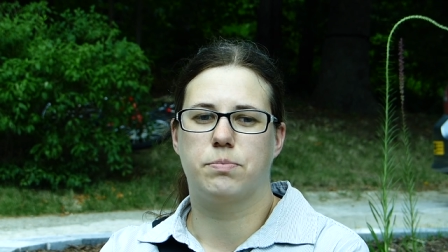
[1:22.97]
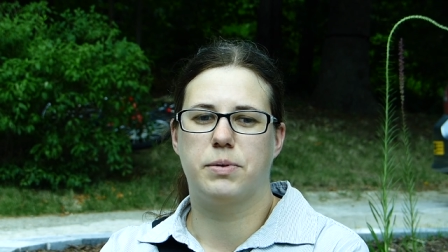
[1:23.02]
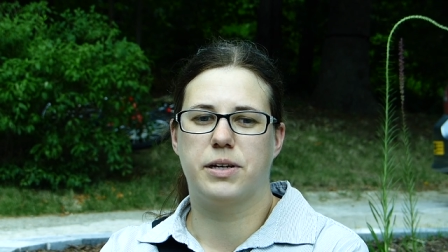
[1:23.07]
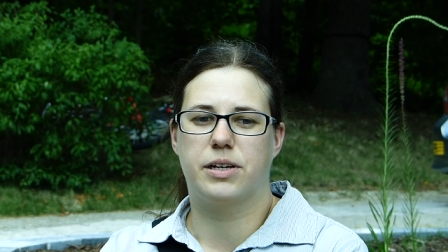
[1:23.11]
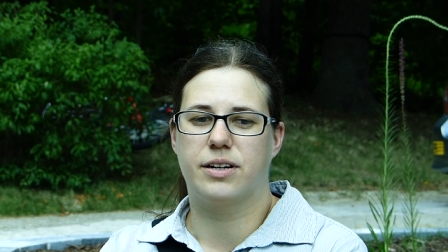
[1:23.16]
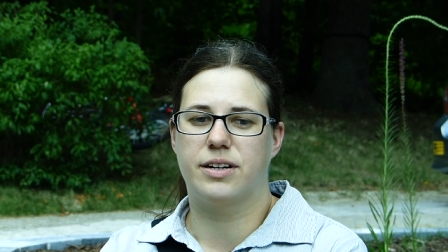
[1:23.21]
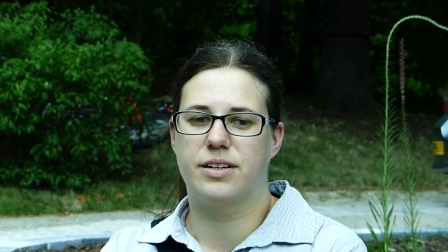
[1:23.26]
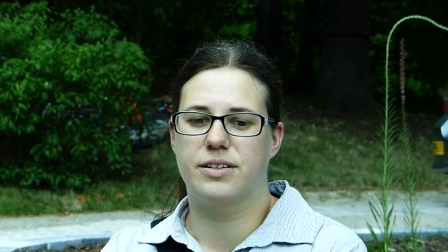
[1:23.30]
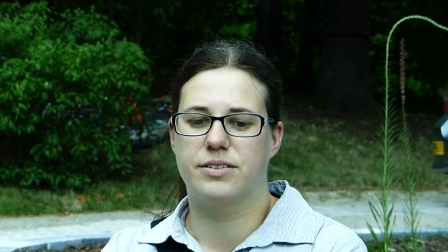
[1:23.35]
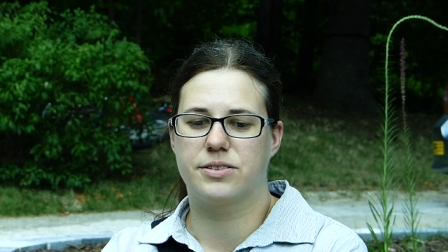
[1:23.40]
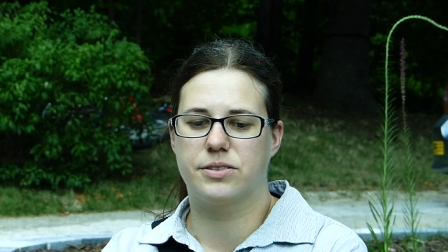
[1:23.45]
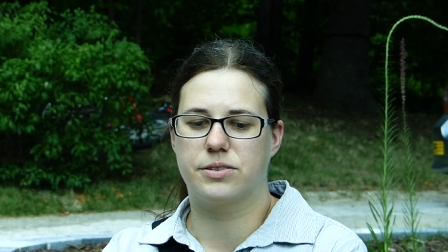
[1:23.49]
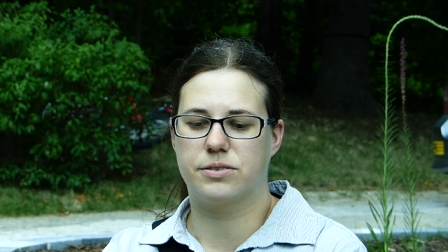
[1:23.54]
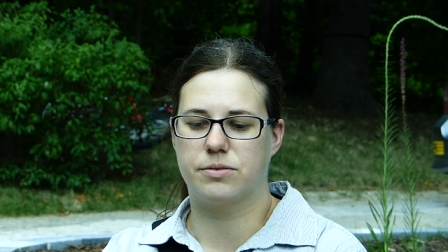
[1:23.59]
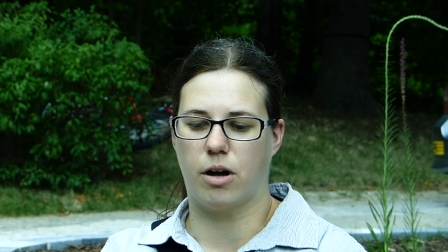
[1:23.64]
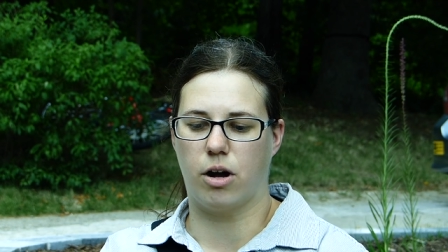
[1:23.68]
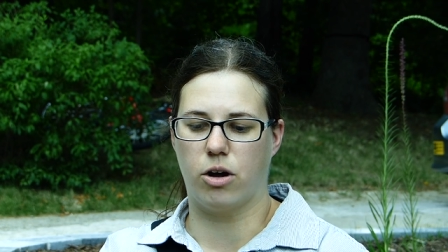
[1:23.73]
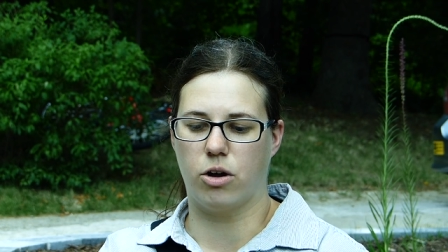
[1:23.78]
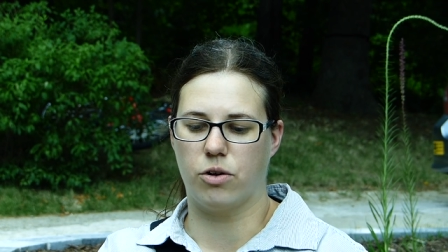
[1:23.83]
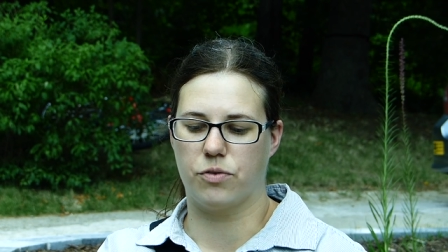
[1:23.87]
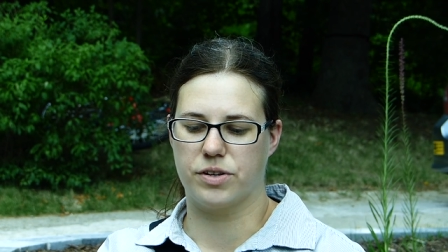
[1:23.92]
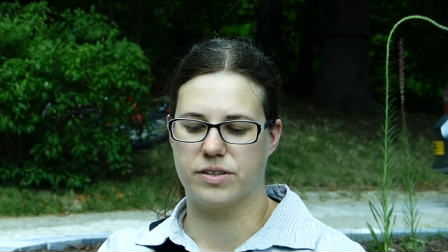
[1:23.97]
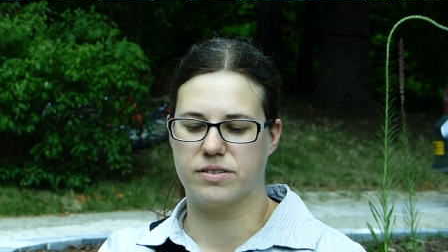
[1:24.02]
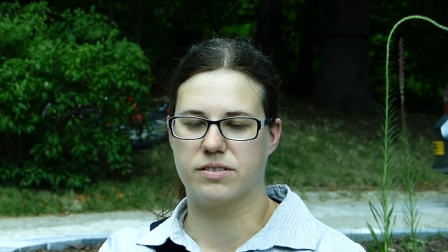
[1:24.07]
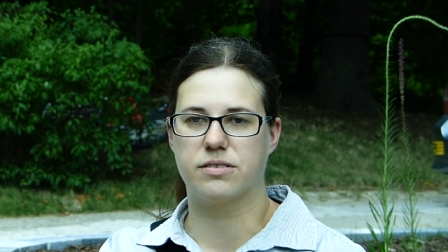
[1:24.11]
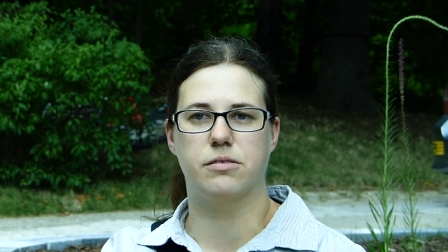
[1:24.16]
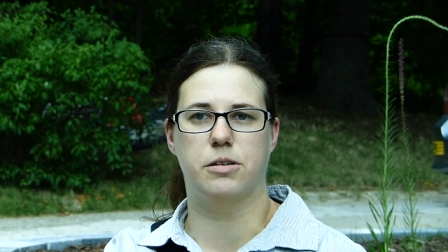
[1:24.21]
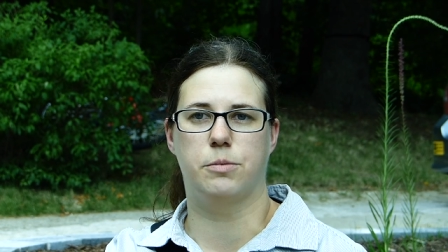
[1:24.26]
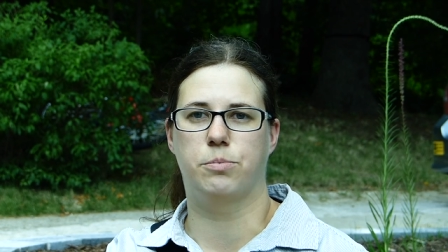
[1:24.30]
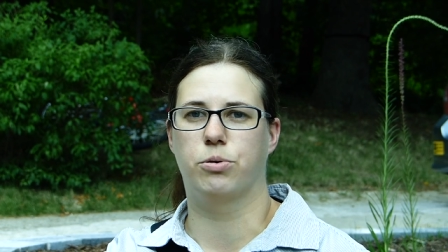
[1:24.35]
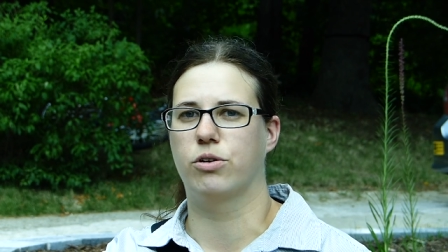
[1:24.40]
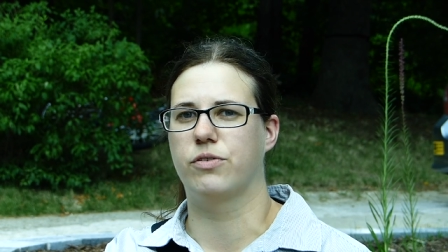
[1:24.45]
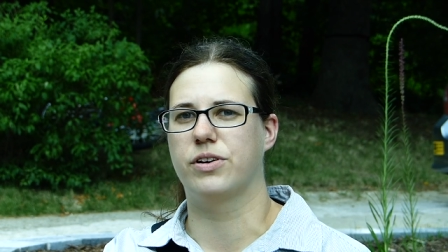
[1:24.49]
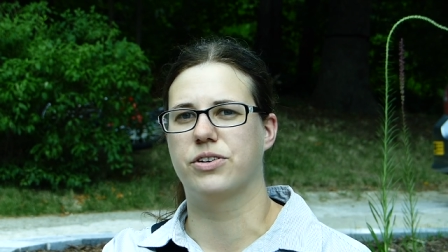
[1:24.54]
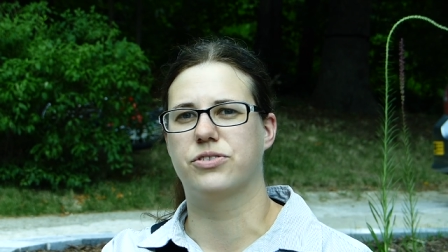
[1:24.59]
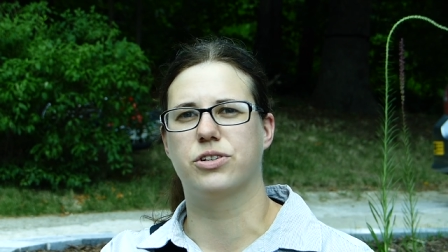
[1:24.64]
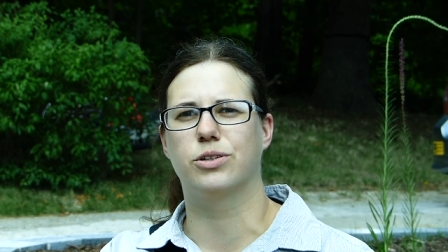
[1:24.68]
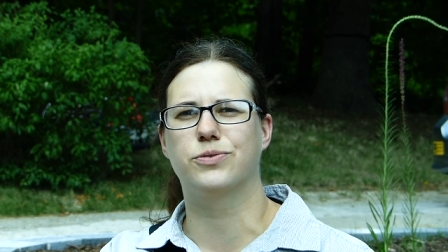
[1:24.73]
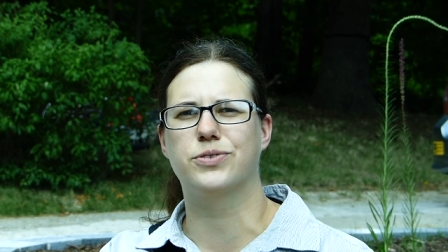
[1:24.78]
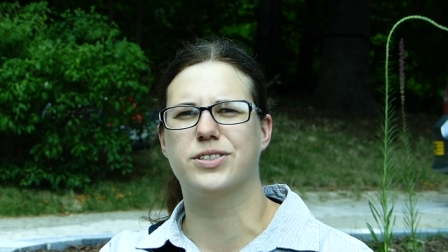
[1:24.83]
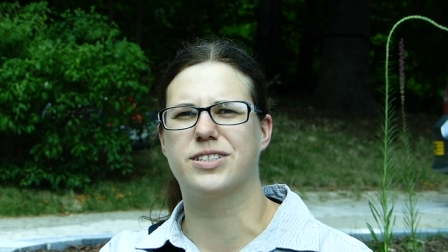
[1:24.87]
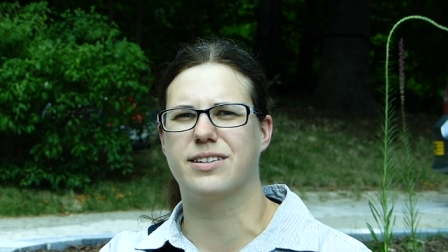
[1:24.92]
because all of this impervious
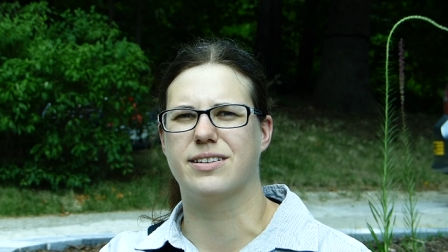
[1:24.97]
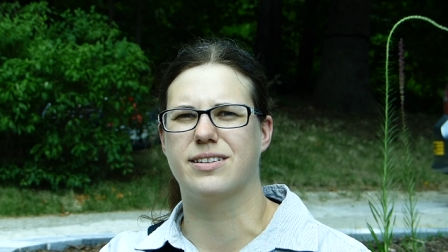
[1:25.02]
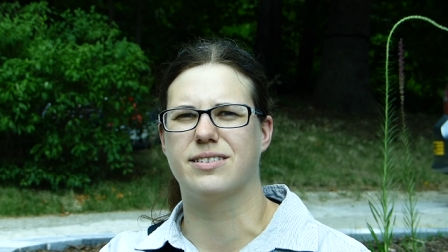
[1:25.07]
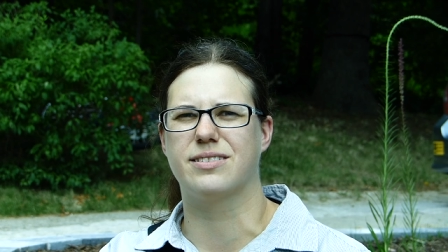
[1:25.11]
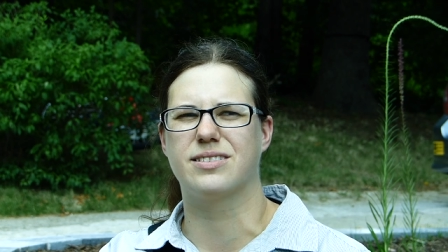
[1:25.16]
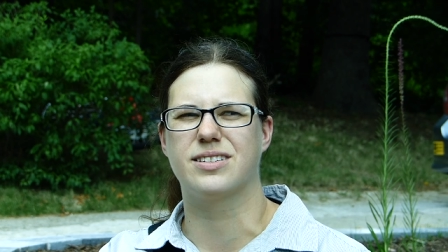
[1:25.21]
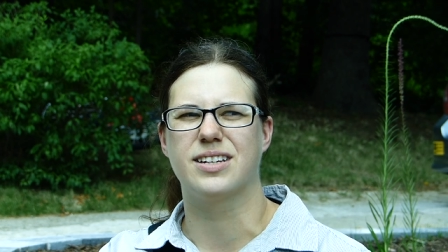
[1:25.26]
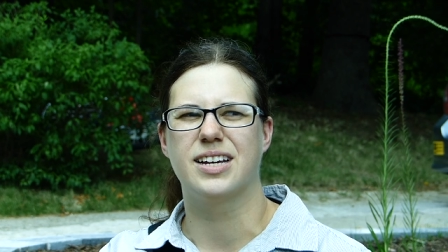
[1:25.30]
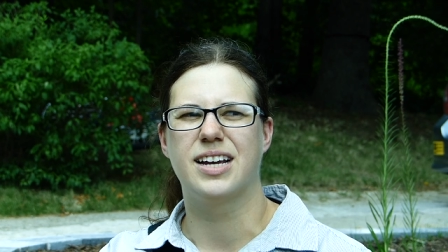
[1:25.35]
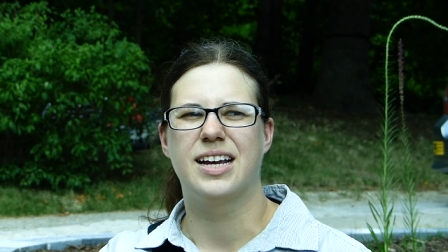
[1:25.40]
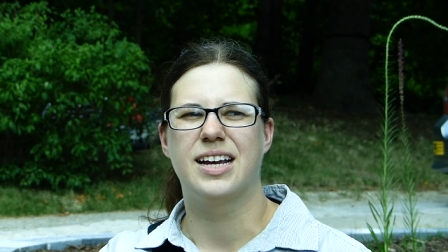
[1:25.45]
surfaces